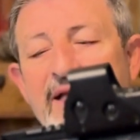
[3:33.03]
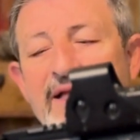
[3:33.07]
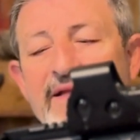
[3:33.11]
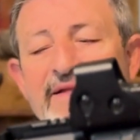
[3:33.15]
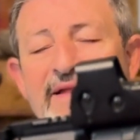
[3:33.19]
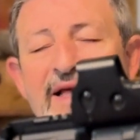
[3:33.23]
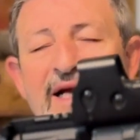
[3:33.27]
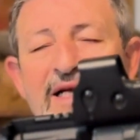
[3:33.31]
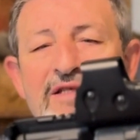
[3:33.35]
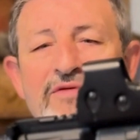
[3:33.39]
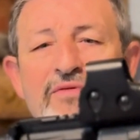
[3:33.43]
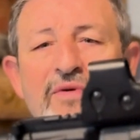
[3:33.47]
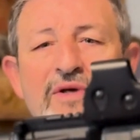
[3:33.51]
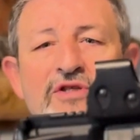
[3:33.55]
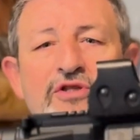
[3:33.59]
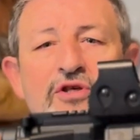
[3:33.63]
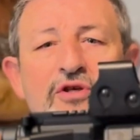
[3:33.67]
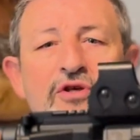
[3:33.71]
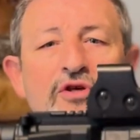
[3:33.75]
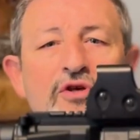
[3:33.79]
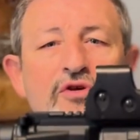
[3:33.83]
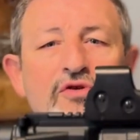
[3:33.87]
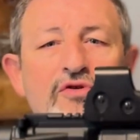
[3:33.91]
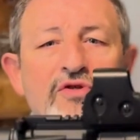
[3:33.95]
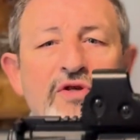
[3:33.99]
That's what you
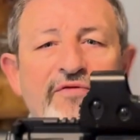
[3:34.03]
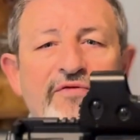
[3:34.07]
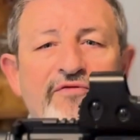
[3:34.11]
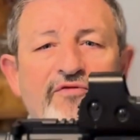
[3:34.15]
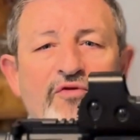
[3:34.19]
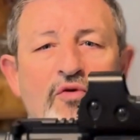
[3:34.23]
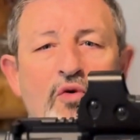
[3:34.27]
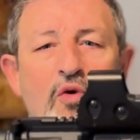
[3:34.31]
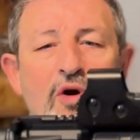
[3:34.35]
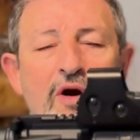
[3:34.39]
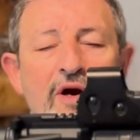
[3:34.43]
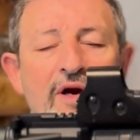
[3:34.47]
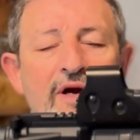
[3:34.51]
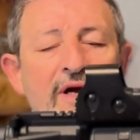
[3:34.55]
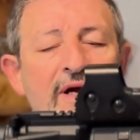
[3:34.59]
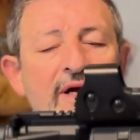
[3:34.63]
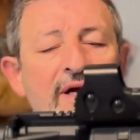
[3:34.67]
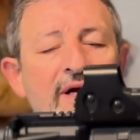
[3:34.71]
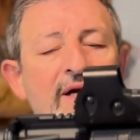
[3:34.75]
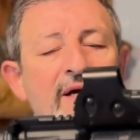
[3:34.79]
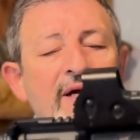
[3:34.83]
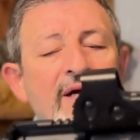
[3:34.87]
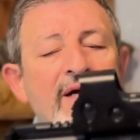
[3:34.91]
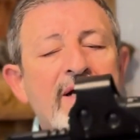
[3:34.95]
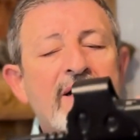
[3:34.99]
used it for.
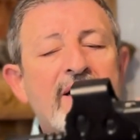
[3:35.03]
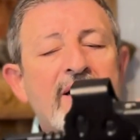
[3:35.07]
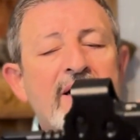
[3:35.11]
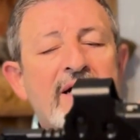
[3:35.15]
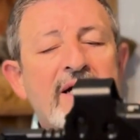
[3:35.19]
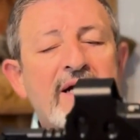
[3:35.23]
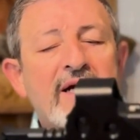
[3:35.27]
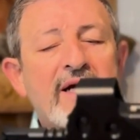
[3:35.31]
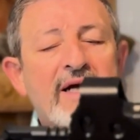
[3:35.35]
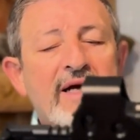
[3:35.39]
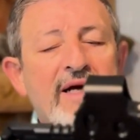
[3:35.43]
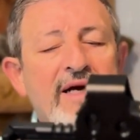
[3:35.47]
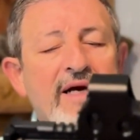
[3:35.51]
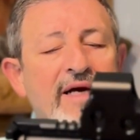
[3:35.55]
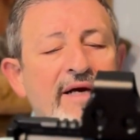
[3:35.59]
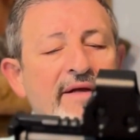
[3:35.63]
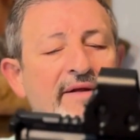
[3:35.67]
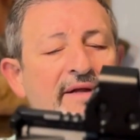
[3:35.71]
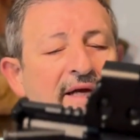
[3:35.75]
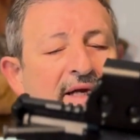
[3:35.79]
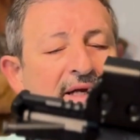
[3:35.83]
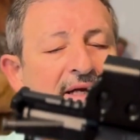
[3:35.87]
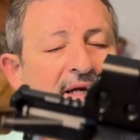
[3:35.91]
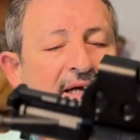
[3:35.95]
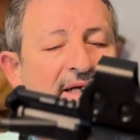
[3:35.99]
And
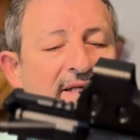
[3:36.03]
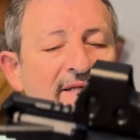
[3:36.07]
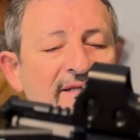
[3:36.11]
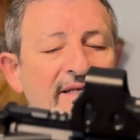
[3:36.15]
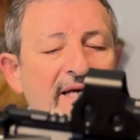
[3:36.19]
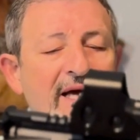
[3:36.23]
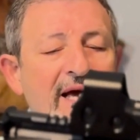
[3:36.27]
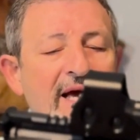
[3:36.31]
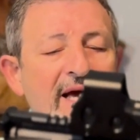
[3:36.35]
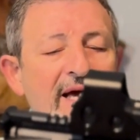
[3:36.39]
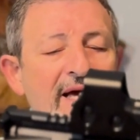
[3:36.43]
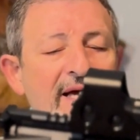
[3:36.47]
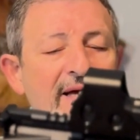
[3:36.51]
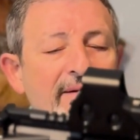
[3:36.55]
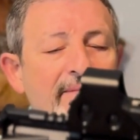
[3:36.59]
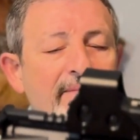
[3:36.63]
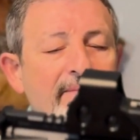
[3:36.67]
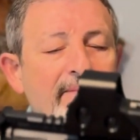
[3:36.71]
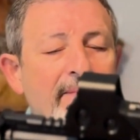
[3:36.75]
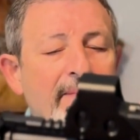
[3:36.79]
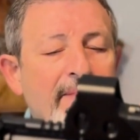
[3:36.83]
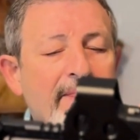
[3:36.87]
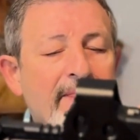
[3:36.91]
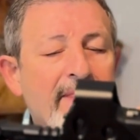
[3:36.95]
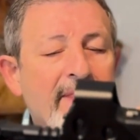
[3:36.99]
then let's say
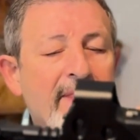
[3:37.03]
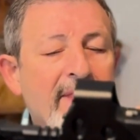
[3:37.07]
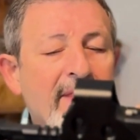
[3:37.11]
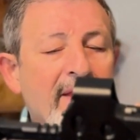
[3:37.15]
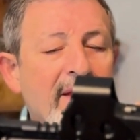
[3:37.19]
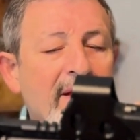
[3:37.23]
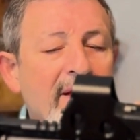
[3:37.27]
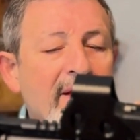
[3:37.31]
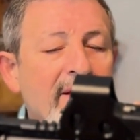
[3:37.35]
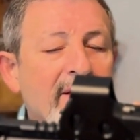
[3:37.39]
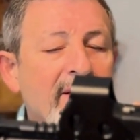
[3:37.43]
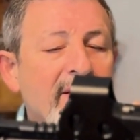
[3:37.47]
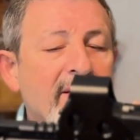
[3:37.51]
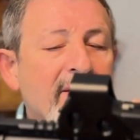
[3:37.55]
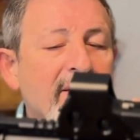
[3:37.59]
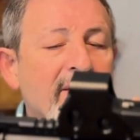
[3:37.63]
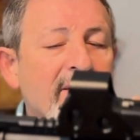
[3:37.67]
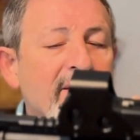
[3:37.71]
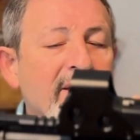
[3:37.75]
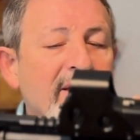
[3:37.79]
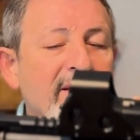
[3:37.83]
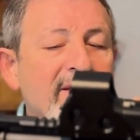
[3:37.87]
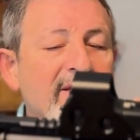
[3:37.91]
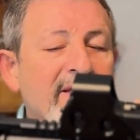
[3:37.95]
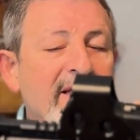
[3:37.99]

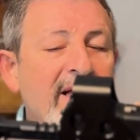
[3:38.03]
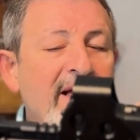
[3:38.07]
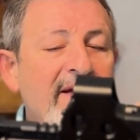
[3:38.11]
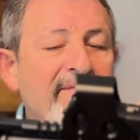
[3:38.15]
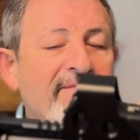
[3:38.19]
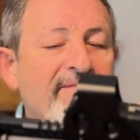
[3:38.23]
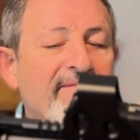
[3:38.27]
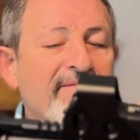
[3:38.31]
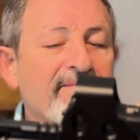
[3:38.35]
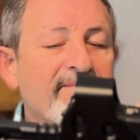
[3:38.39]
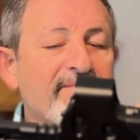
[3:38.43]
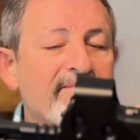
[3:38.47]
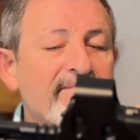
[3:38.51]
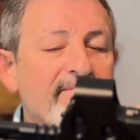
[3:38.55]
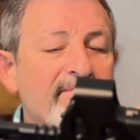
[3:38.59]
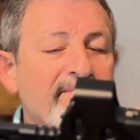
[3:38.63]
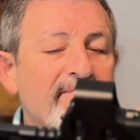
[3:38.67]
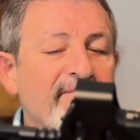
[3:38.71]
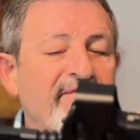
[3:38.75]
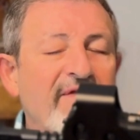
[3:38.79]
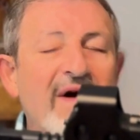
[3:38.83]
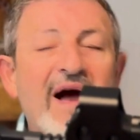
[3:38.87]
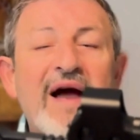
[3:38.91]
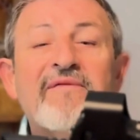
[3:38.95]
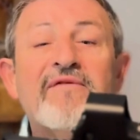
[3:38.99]

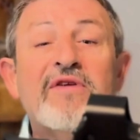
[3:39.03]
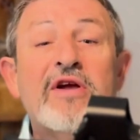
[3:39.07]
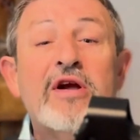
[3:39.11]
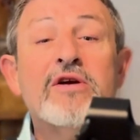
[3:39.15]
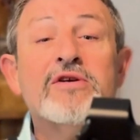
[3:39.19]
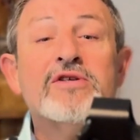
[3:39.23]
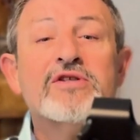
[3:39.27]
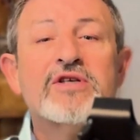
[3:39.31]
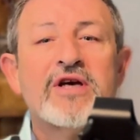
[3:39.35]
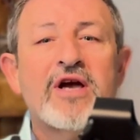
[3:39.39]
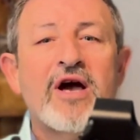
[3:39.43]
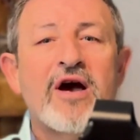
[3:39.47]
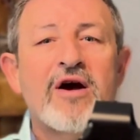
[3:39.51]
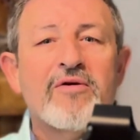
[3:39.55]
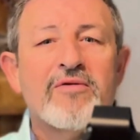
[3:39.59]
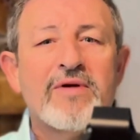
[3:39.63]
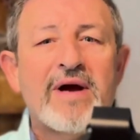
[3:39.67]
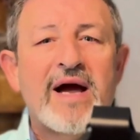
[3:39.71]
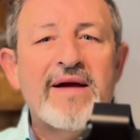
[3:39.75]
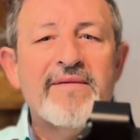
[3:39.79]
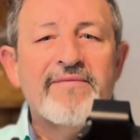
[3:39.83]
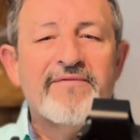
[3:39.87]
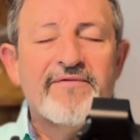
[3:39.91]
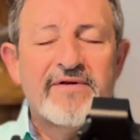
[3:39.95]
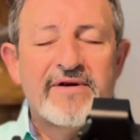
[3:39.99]
5 years ago,
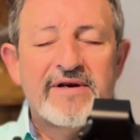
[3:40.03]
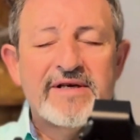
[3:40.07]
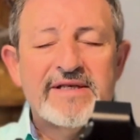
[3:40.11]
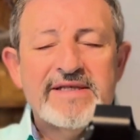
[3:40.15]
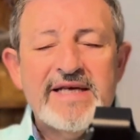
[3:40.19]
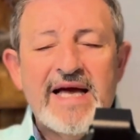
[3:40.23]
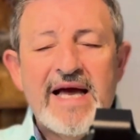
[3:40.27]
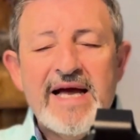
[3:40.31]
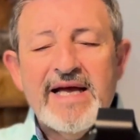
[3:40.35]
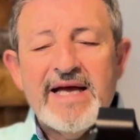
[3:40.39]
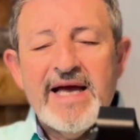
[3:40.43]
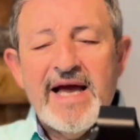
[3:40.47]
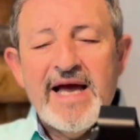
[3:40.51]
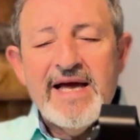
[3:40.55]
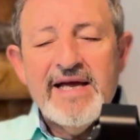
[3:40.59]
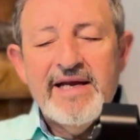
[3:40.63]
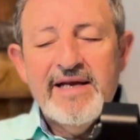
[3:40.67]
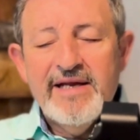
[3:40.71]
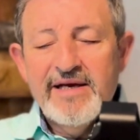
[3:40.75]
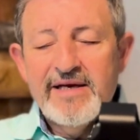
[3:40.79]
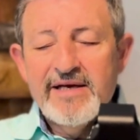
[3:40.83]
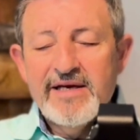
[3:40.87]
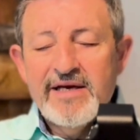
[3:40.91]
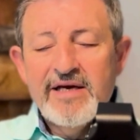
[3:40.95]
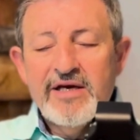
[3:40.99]
right, for a decade,
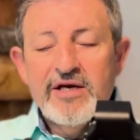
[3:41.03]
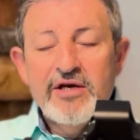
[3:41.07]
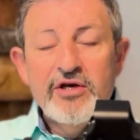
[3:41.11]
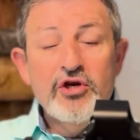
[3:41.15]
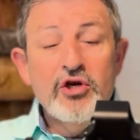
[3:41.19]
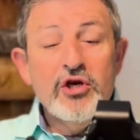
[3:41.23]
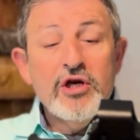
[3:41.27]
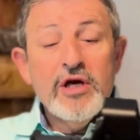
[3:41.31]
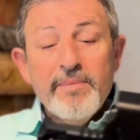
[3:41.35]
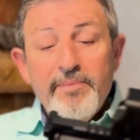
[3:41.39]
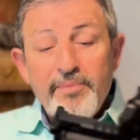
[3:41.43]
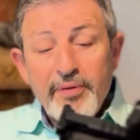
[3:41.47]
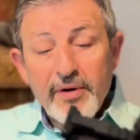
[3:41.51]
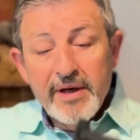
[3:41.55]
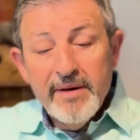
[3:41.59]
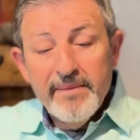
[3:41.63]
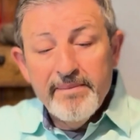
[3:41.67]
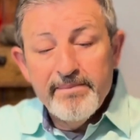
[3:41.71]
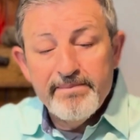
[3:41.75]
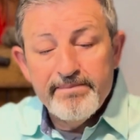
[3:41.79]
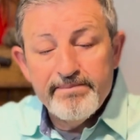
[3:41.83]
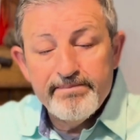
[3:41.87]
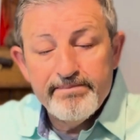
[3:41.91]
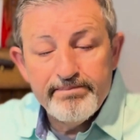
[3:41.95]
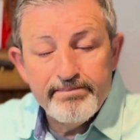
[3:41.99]
you could put
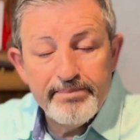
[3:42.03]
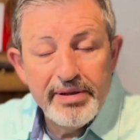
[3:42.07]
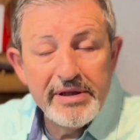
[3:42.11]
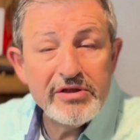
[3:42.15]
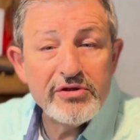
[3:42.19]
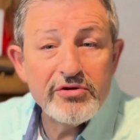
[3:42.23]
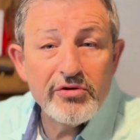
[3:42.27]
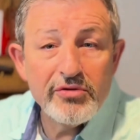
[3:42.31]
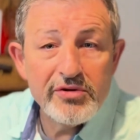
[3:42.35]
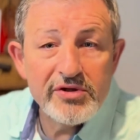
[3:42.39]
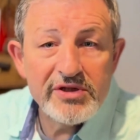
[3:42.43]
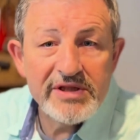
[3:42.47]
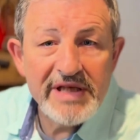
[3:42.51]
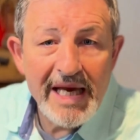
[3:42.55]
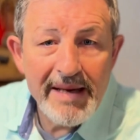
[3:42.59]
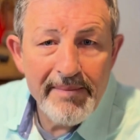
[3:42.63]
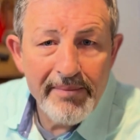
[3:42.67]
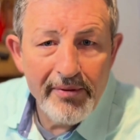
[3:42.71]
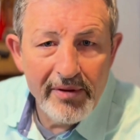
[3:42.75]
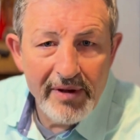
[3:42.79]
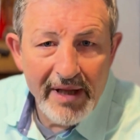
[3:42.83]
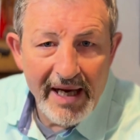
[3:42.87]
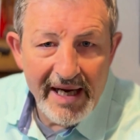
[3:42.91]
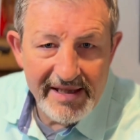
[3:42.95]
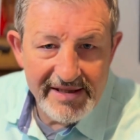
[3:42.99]
a pistol
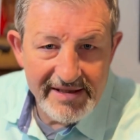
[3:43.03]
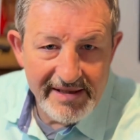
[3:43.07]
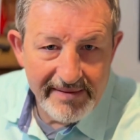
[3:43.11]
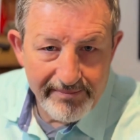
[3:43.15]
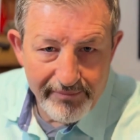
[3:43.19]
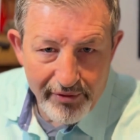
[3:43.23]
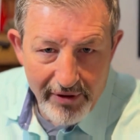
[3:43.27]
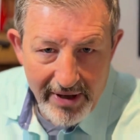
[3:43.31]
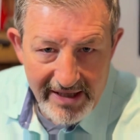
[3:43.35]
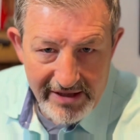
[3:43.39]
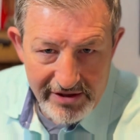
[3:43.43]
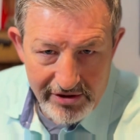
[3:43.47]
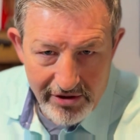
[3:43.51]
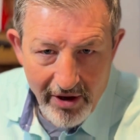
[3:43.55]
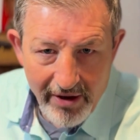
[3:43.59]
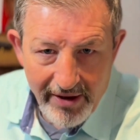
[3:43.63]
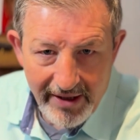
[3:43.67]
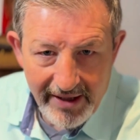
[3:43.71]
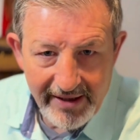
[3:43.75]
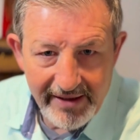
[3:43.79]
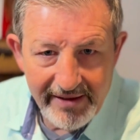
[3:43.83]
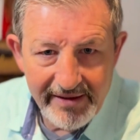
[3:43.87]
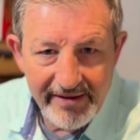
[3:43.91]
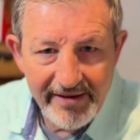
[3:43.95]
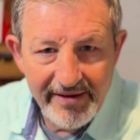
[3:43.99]
stabilizing brace on
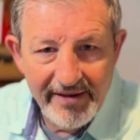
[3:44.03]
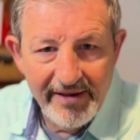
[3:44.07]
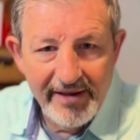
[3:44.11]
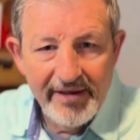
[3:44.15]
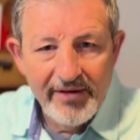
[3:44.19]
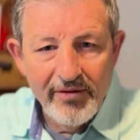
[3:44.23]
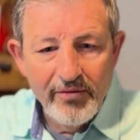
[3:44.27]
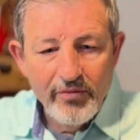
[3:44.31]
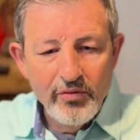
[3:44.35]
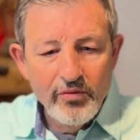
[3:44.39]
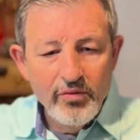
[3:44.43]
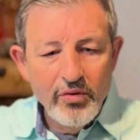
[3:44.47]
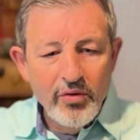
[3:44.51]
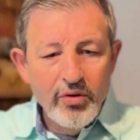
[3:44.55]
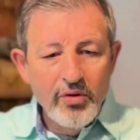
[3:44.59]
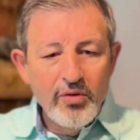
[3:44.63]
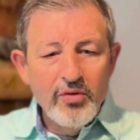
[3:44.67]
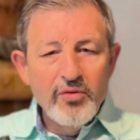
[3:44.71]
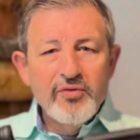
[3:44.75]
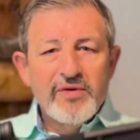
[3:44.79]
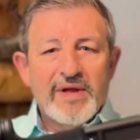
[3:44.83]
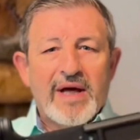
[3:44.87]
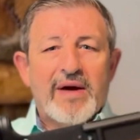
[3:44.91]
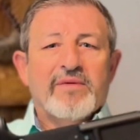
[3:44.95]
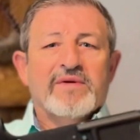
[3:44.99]
it.
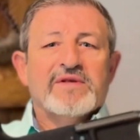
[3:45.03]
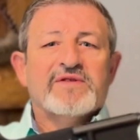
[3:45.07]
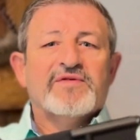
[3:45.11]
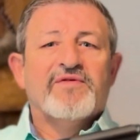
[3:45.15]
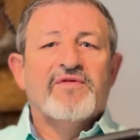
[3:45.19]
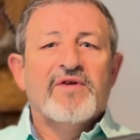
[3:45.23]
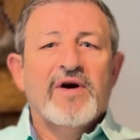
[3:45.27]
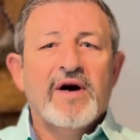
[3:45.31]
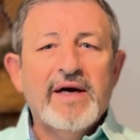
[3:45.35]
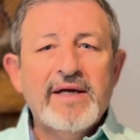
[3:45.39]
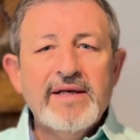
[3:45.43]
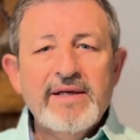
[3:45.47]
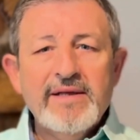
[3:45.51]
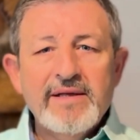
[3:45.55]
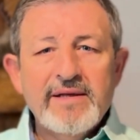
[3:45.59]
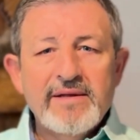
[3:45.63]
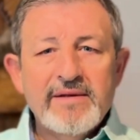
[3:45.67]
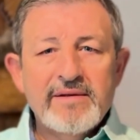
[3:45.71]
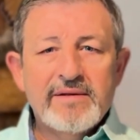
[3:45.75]
Woohoo, that was fun.